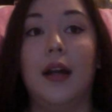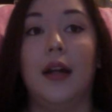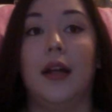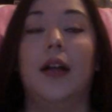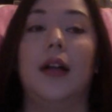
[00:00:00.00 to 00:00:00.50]

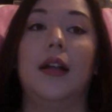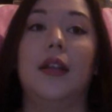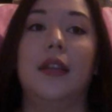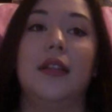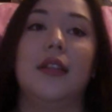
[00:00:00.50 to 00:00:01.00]

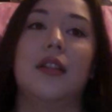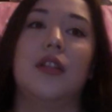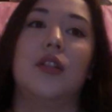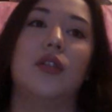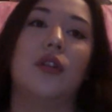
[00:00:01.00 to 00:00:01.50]
And then there's the
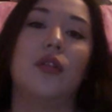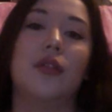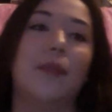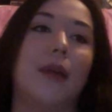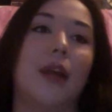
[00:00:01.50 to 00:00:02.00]
good old
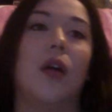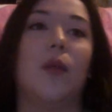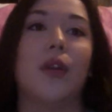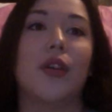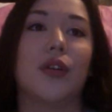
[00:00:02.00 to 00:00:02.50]
debate on
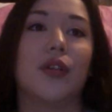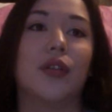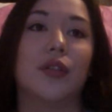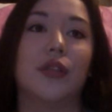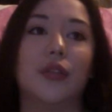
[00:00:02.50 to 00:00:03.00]
whether
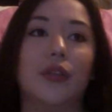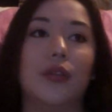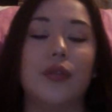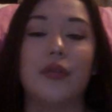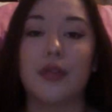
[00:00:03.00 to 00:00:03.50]

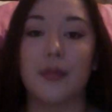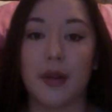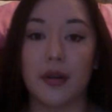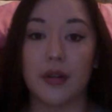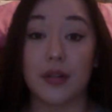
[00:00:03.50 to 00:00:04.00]
who's the
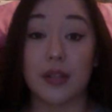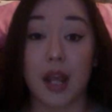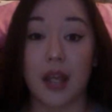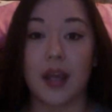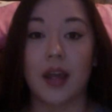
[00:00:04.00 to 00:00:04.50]
better
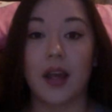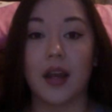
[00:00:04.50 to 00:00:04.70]
sidekick,